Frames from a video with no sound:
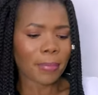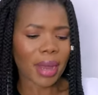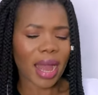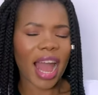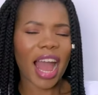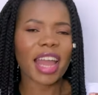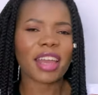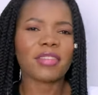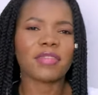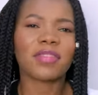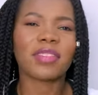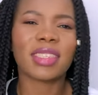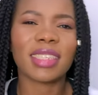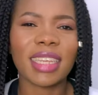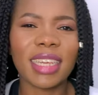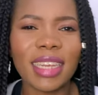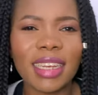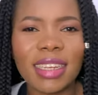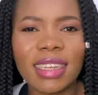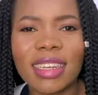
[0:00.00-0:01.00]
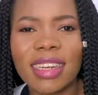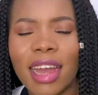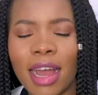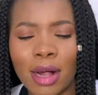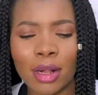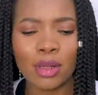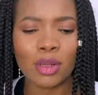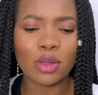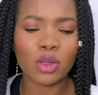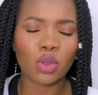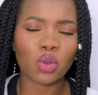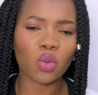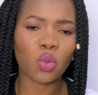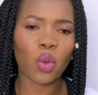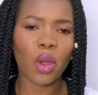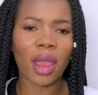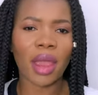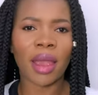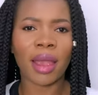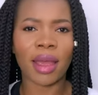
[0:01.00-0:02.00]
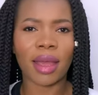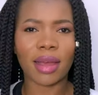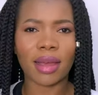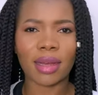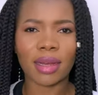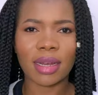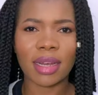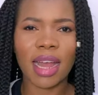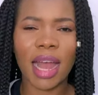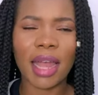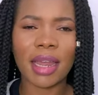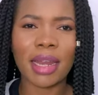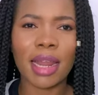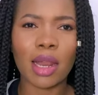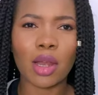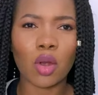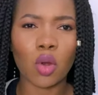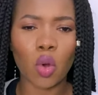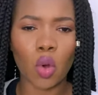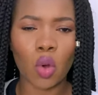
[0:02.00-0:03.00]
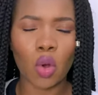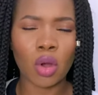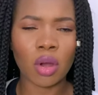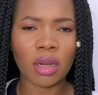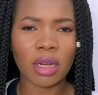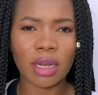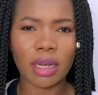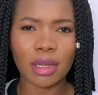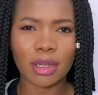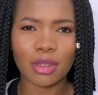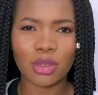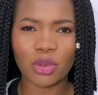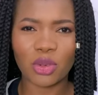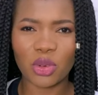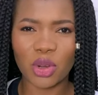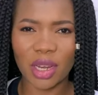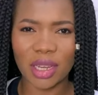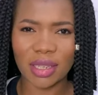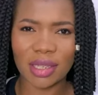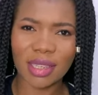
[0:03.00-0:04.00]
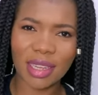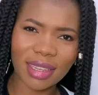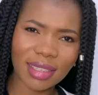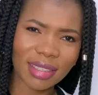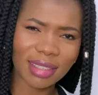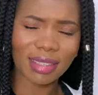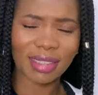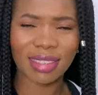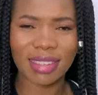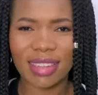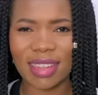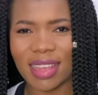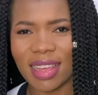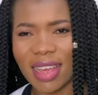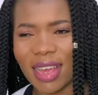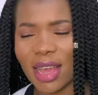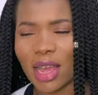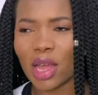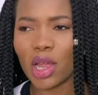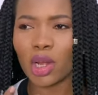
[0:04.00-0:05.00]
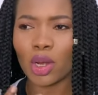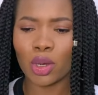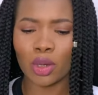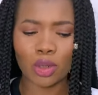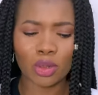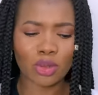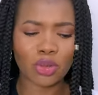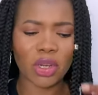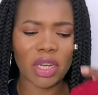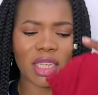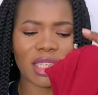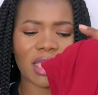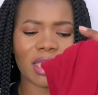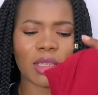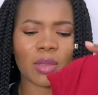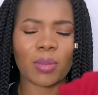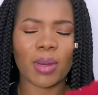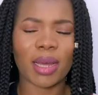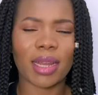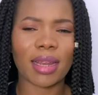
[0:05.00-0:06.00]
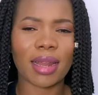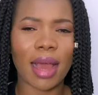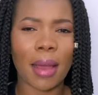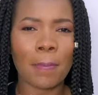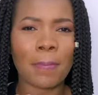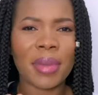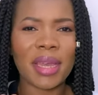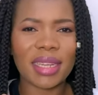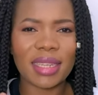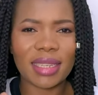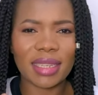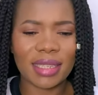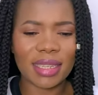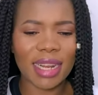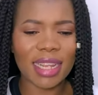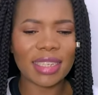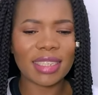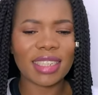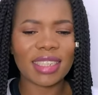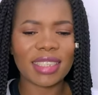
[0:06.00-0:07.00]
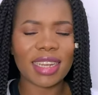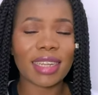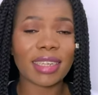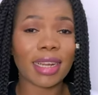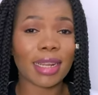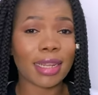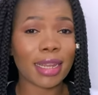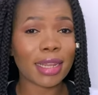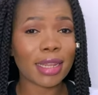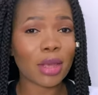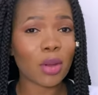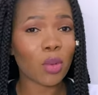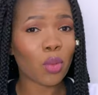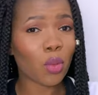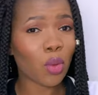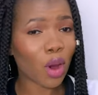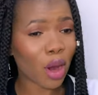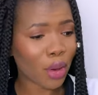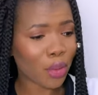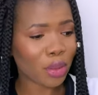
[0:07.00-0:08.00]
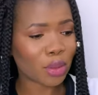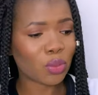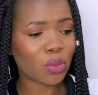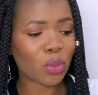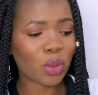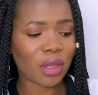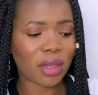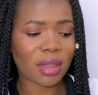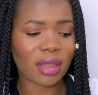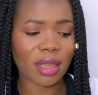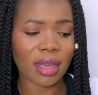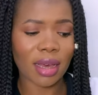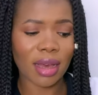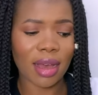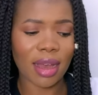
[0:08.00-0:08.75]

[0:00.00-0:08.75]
I've seen girls wear kind of long dresses, but a bit slightly tight, and then they wore it with the